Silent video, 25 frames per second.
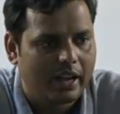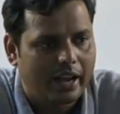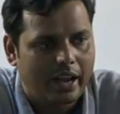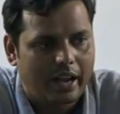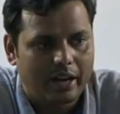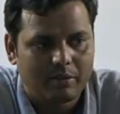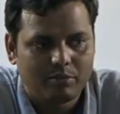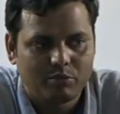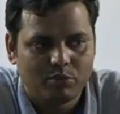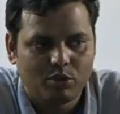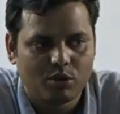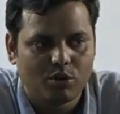
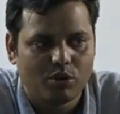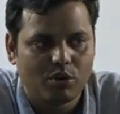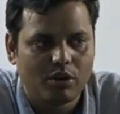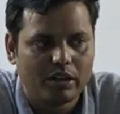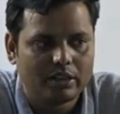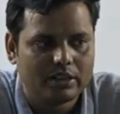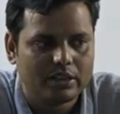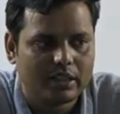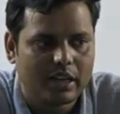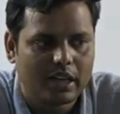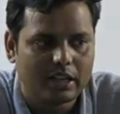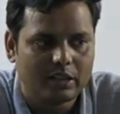And more or
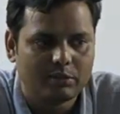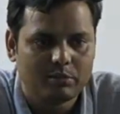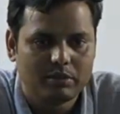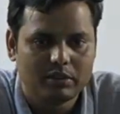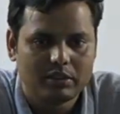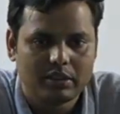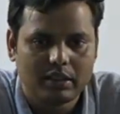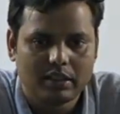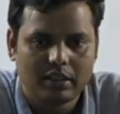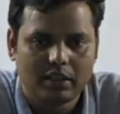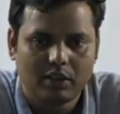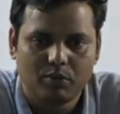less it has been
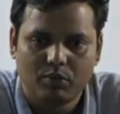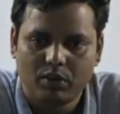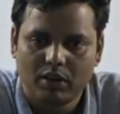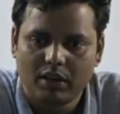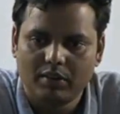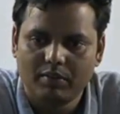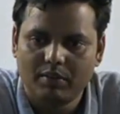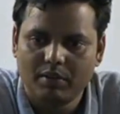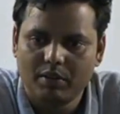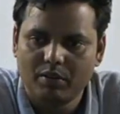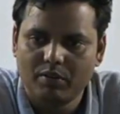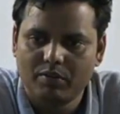said that
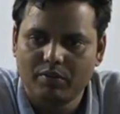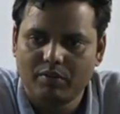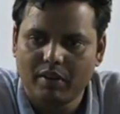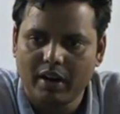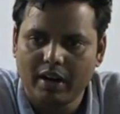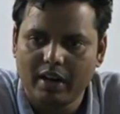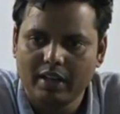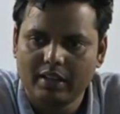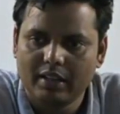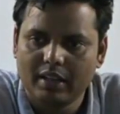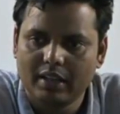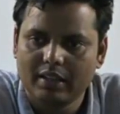whenever you
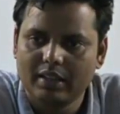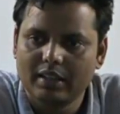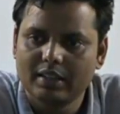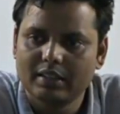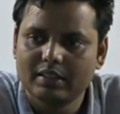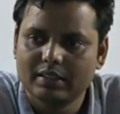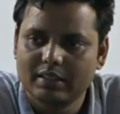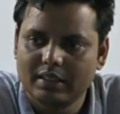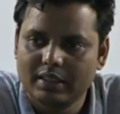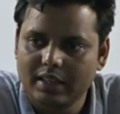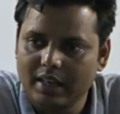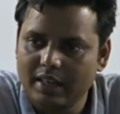find that the
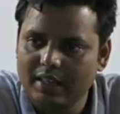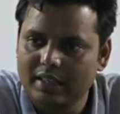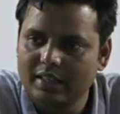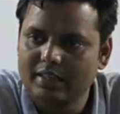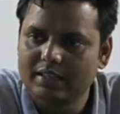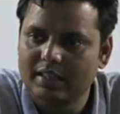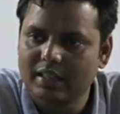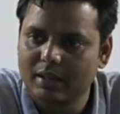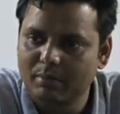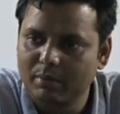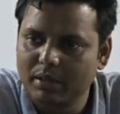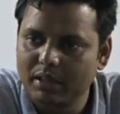state
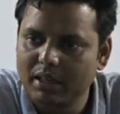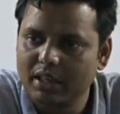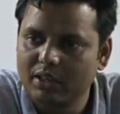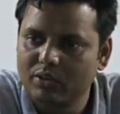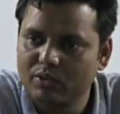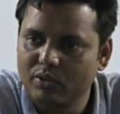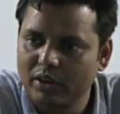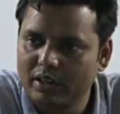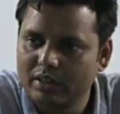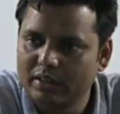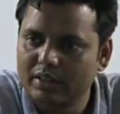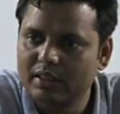is coming
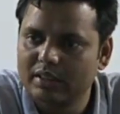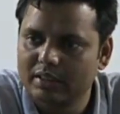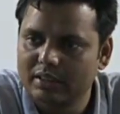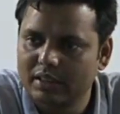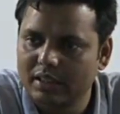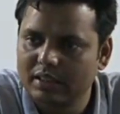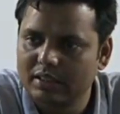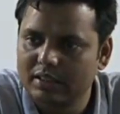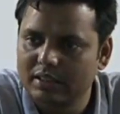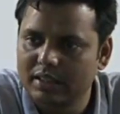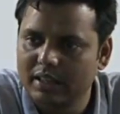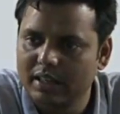into
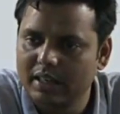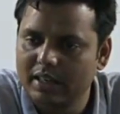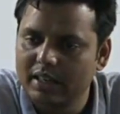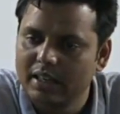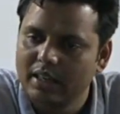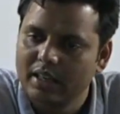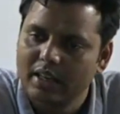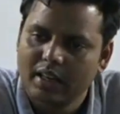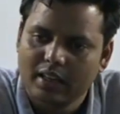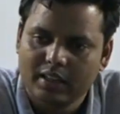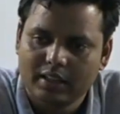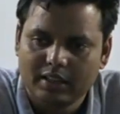existence, right,
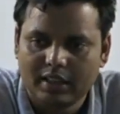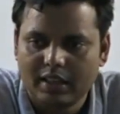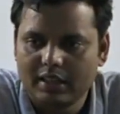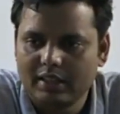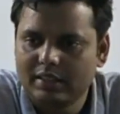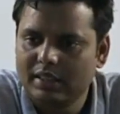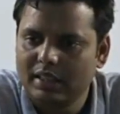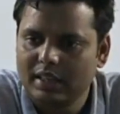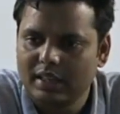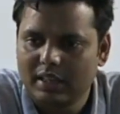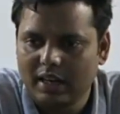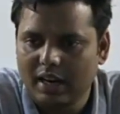there
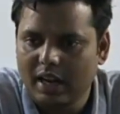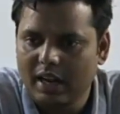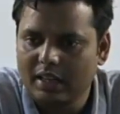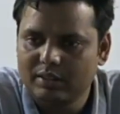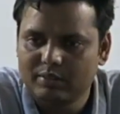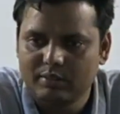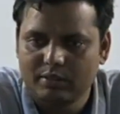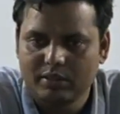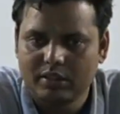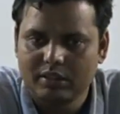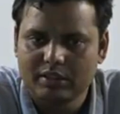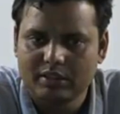is a
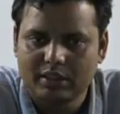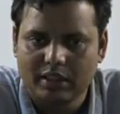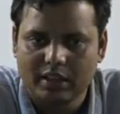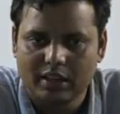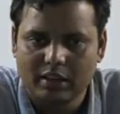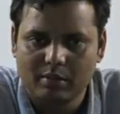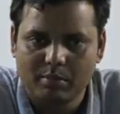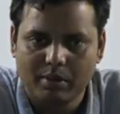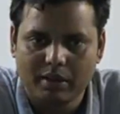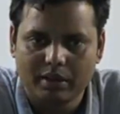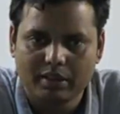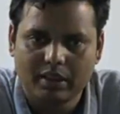class which is
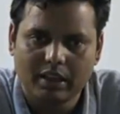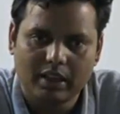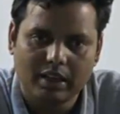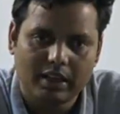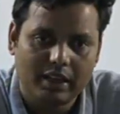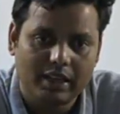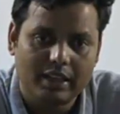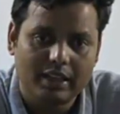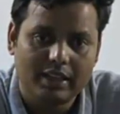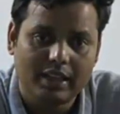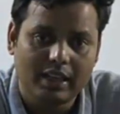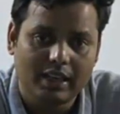taking place, and
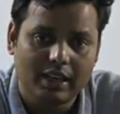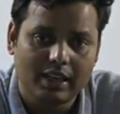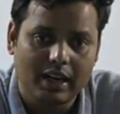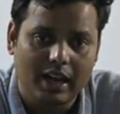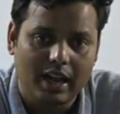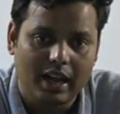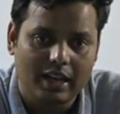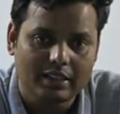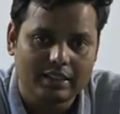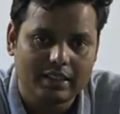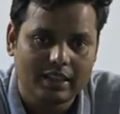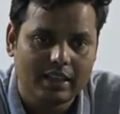in the
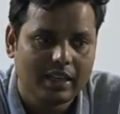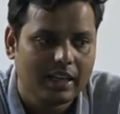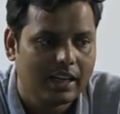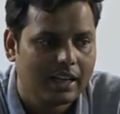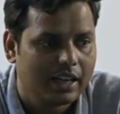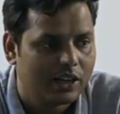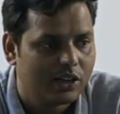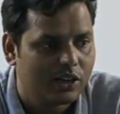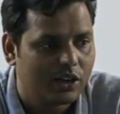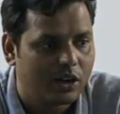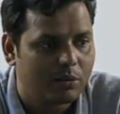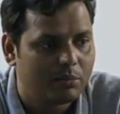class
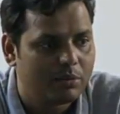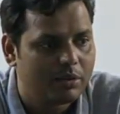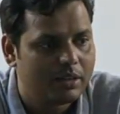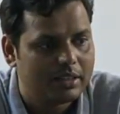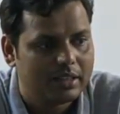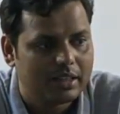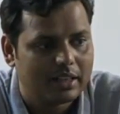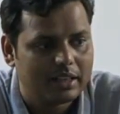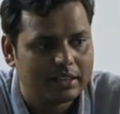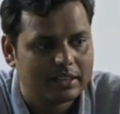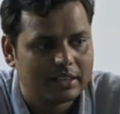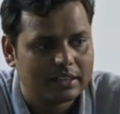normally
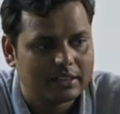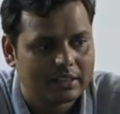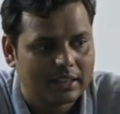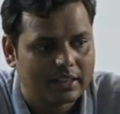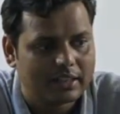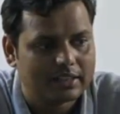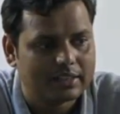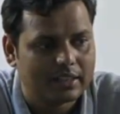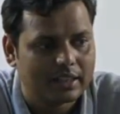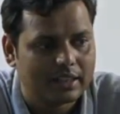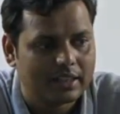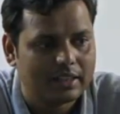there is a
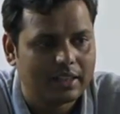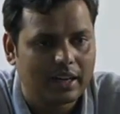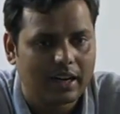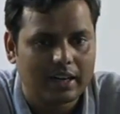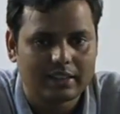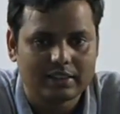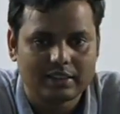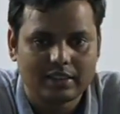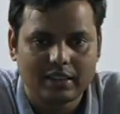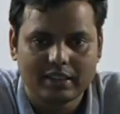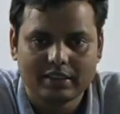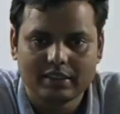section.
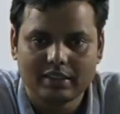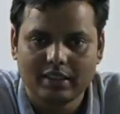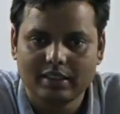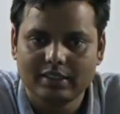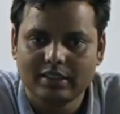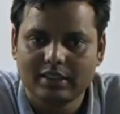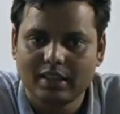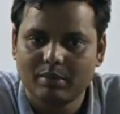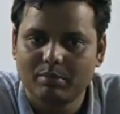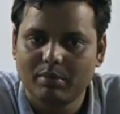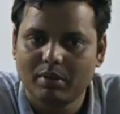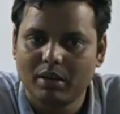That section
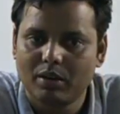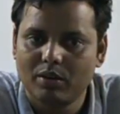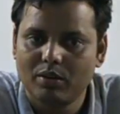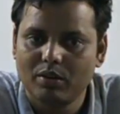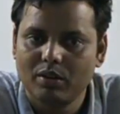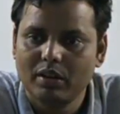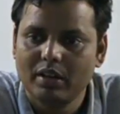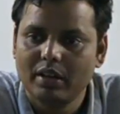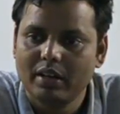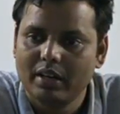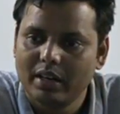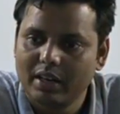somehow
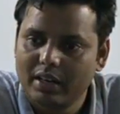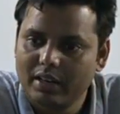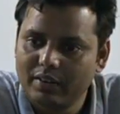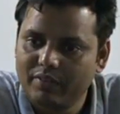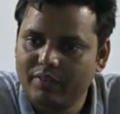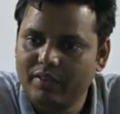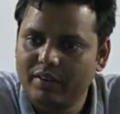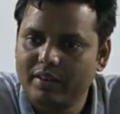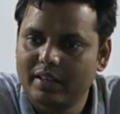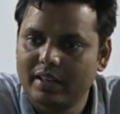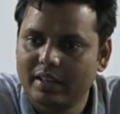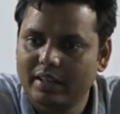
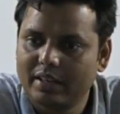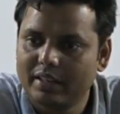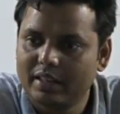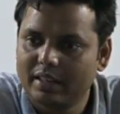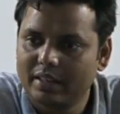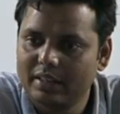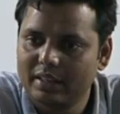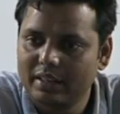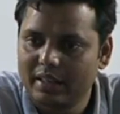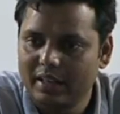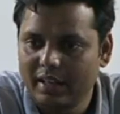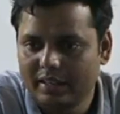defeated
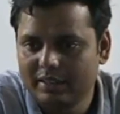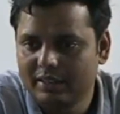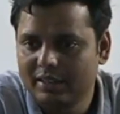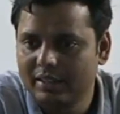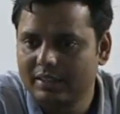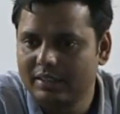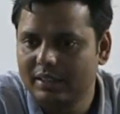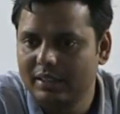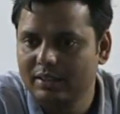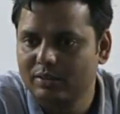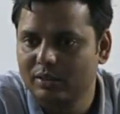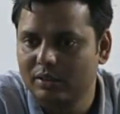the
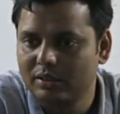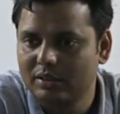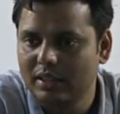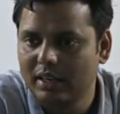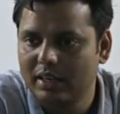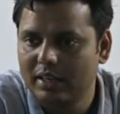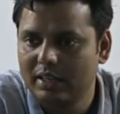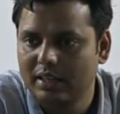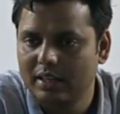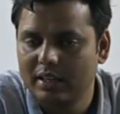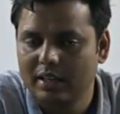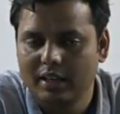existing
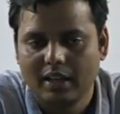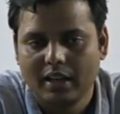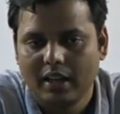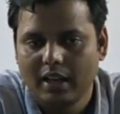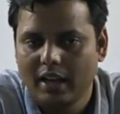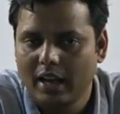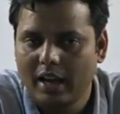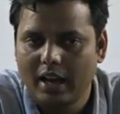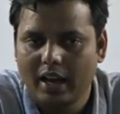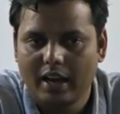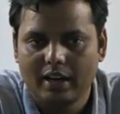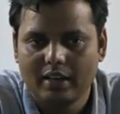society,
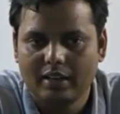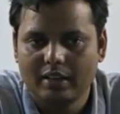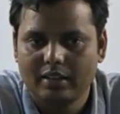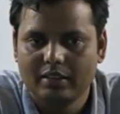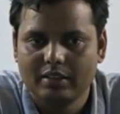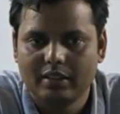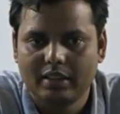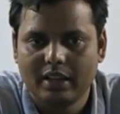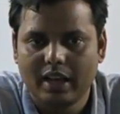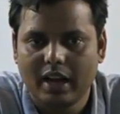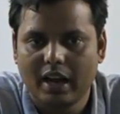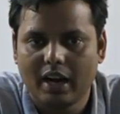and
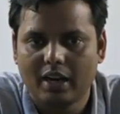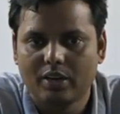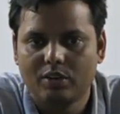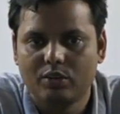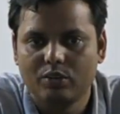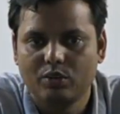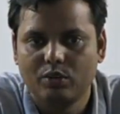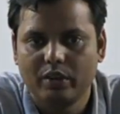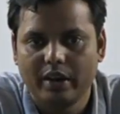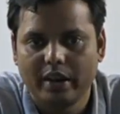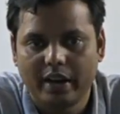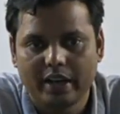they had
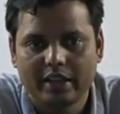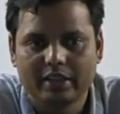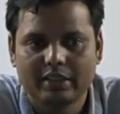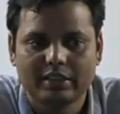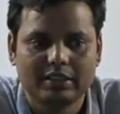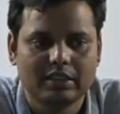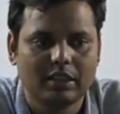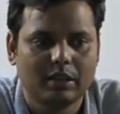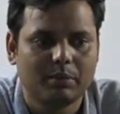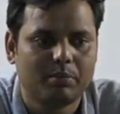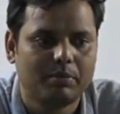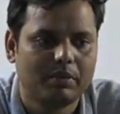to
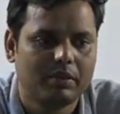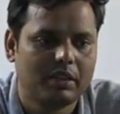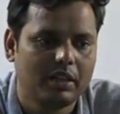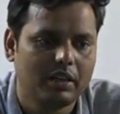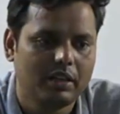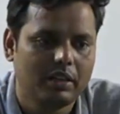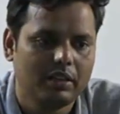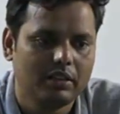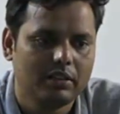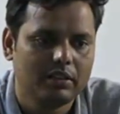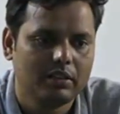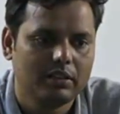accept
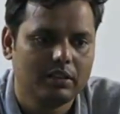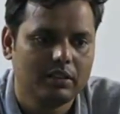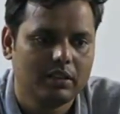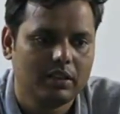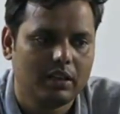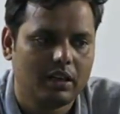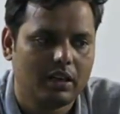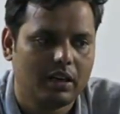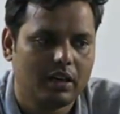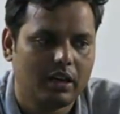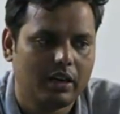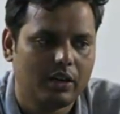the
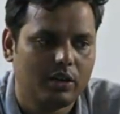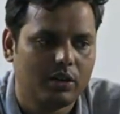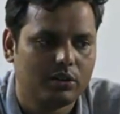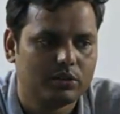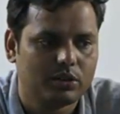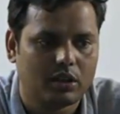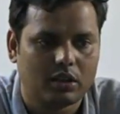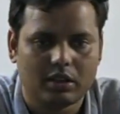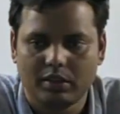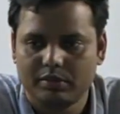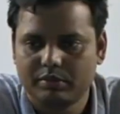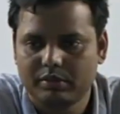
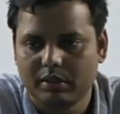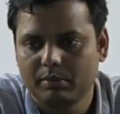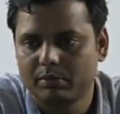sort of